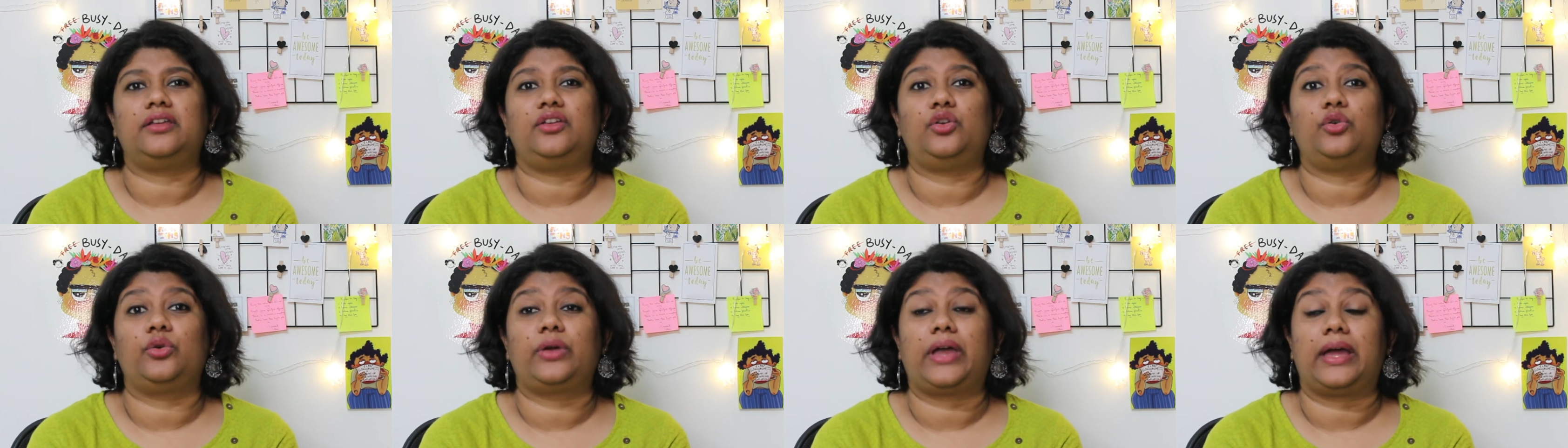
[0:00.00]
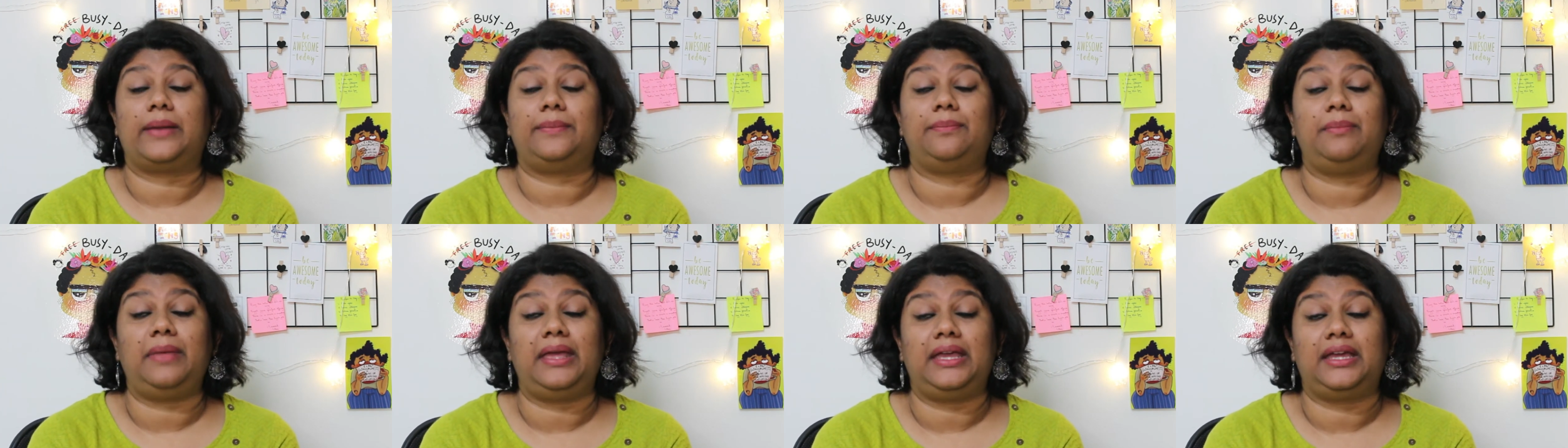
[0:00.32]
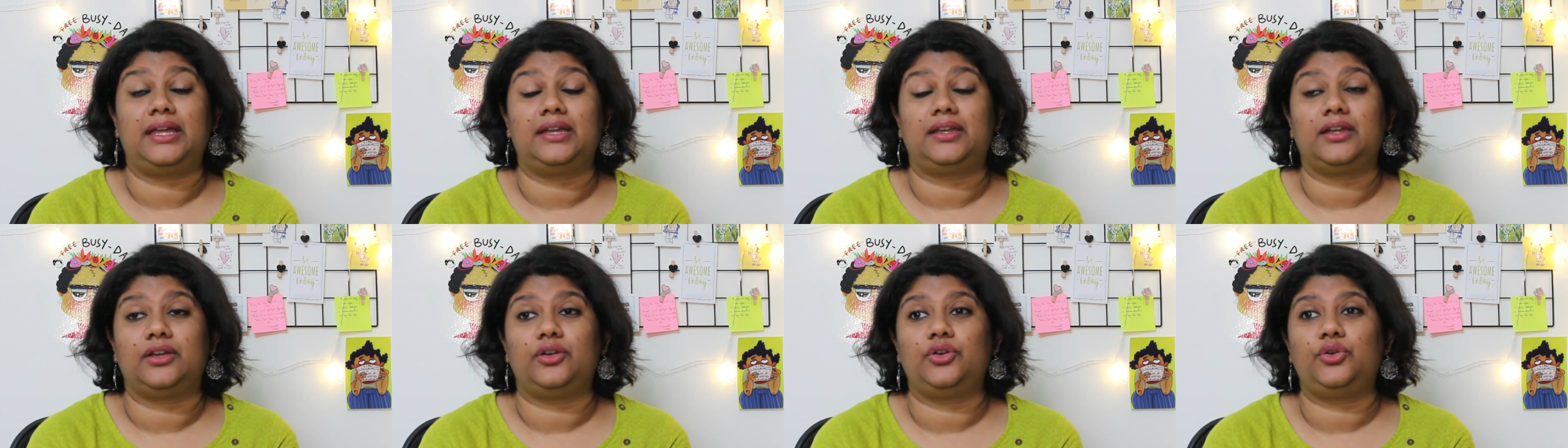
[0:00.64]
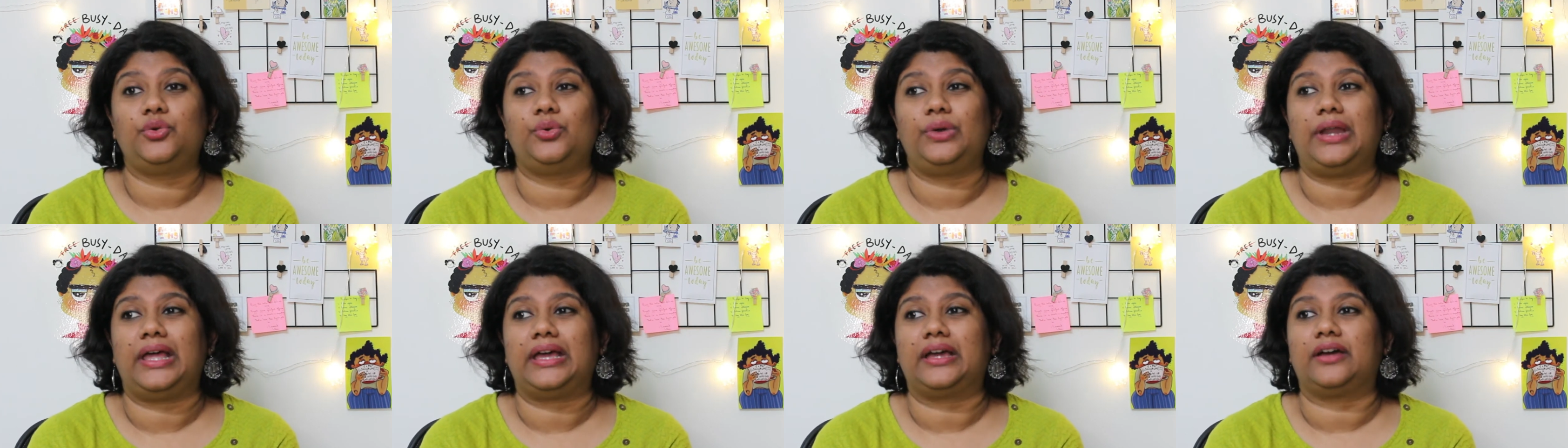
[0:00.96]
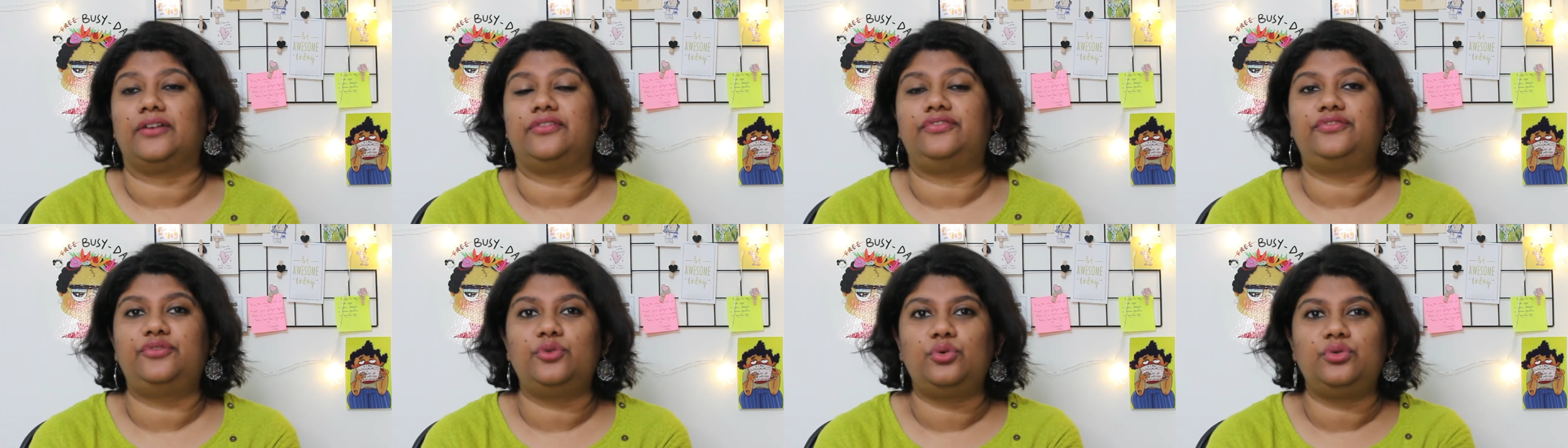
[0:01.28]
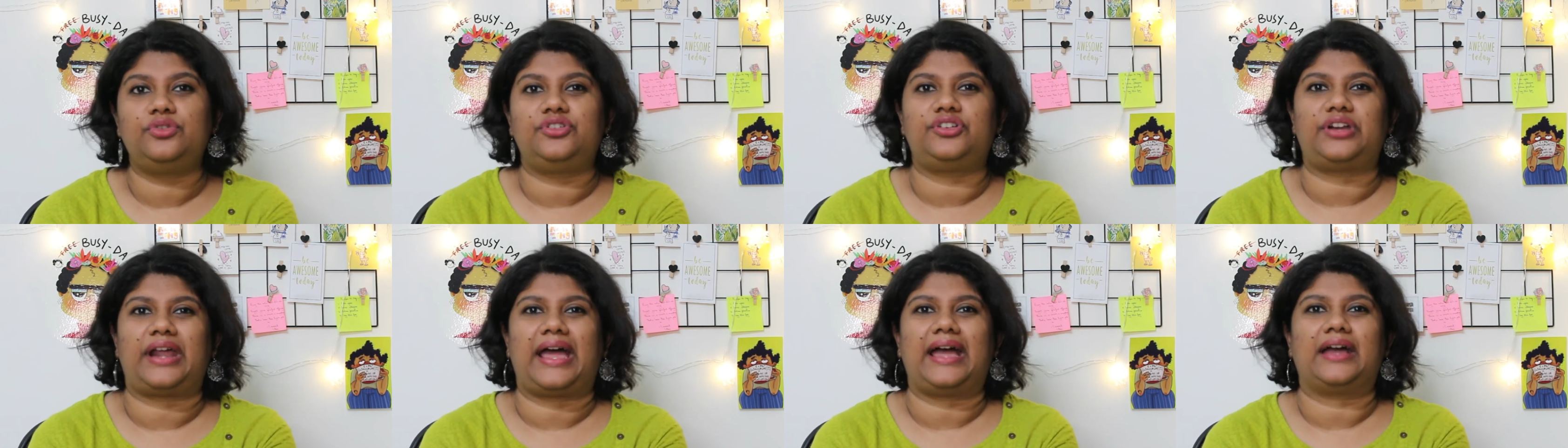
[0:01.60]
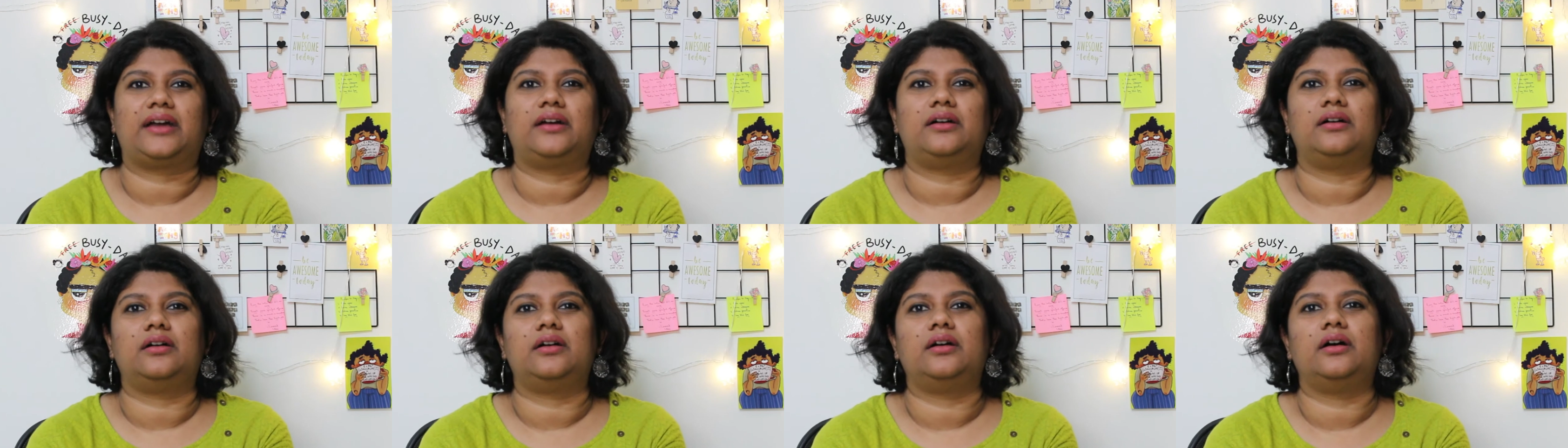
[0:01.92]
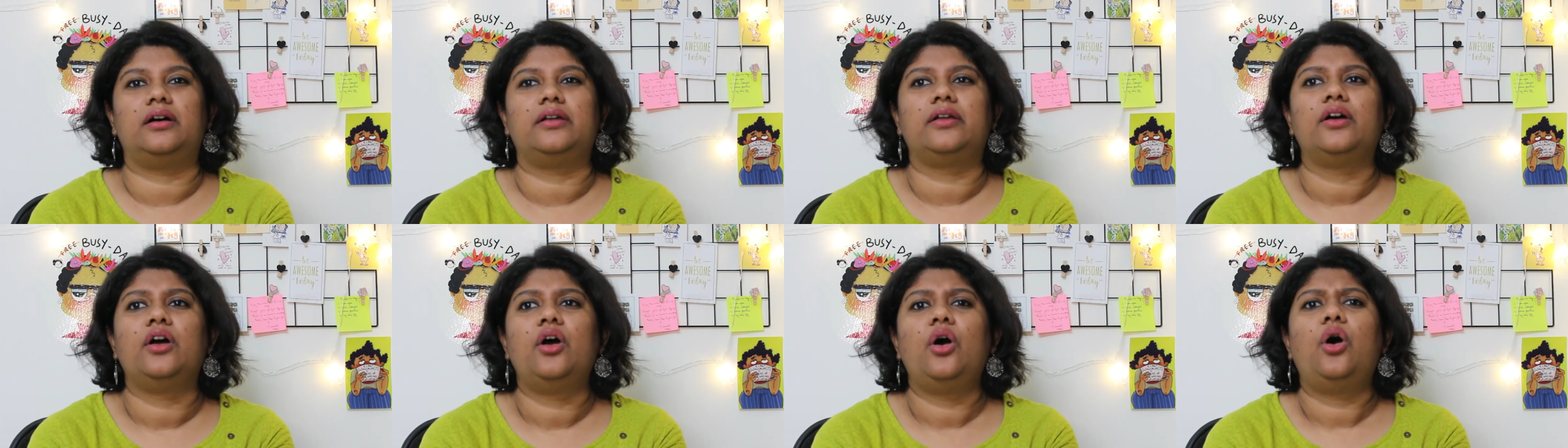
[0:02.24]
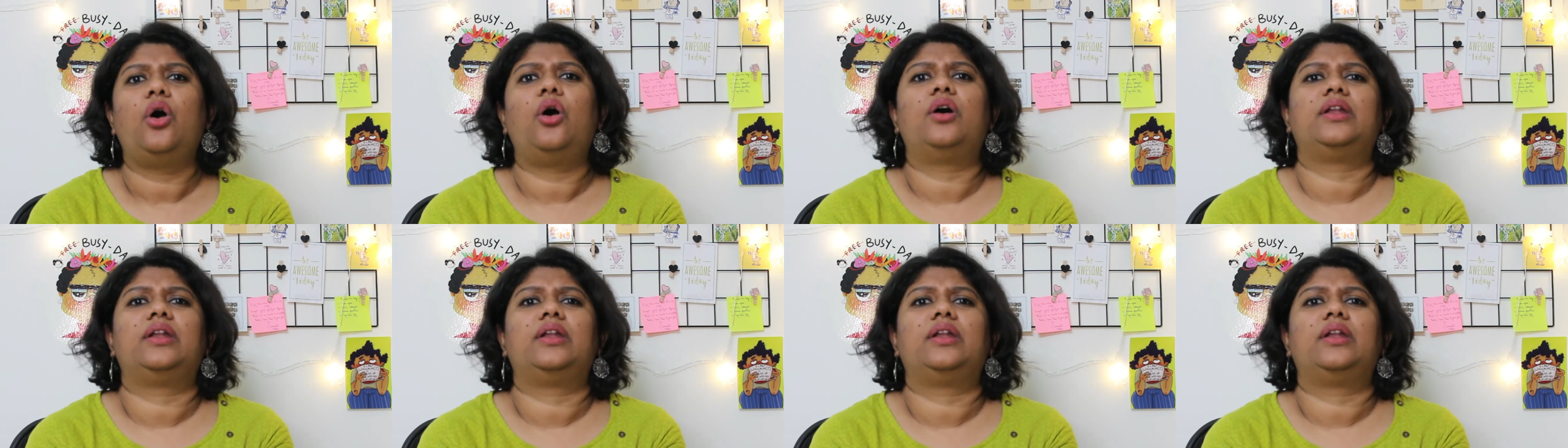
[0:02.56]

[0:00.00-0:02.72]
You can make it into like a food tracker